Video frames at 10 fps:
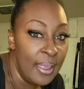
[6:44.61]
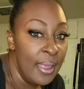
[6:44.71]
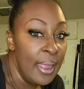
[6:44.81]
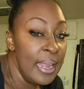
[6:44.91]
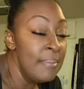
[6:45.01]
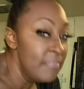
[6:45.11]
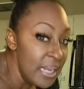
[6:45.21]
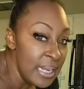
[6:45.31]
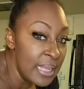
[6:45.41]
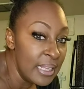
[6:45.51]

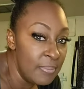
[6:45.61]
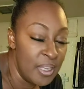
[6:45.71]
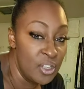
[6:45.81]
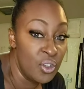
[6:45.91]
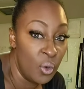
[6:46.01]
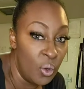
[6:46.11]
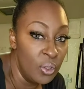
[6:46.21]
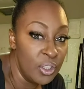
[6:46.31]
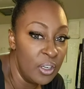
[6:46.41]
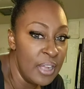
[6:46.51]
immediately because you're
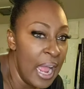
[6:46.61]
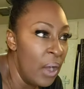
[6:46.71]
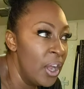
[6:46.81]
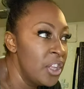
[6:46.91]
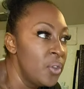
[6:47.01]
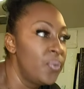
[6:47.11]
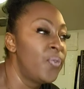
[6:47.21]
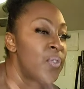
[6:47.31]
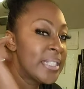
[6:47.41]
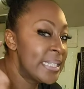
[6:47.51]
older now and you've
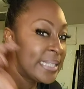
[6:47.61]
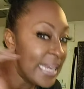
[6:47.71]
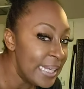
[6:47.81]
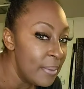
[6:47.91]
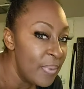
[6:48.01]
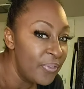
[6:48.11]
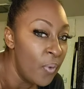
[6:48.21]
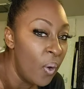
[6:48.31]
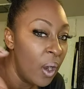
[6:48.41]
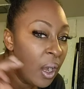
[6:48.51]
seen it
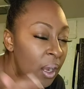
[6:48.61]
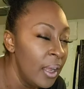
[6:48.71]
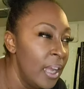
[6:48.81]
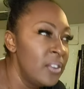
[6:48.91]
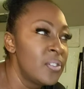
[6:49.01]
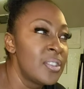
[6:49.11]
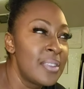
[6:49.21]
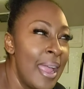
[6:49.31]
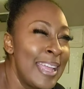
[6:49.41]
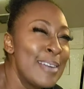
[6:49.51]
before and you're just
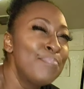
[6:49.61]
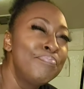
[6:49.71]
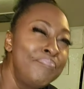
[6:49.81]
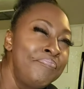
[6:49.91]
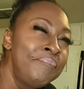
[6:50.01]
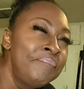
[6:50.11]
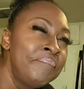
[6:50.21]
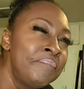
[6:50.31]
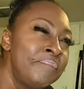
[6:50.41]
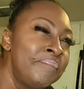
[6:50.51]
like
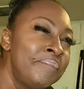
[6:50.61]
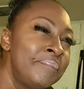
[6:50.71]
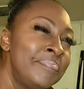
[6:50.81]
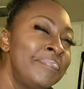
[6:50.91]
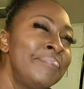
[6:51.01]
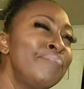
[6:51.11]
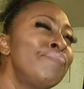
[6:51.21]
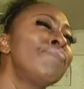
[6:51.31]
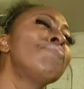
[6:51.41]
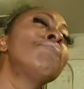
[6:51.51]
mm,
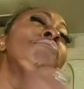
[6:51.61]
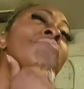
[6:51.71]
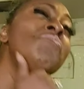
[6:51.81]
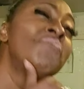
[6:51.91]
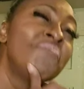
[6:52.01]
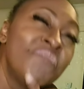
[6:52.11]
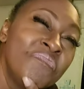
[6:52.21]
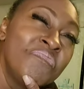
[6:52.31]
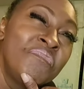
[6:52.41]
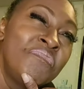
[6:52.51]

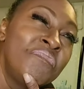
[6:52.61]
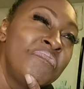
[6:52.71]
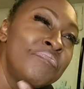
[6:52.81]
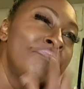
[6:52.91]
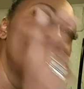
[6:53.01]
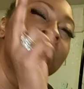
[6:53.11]
mm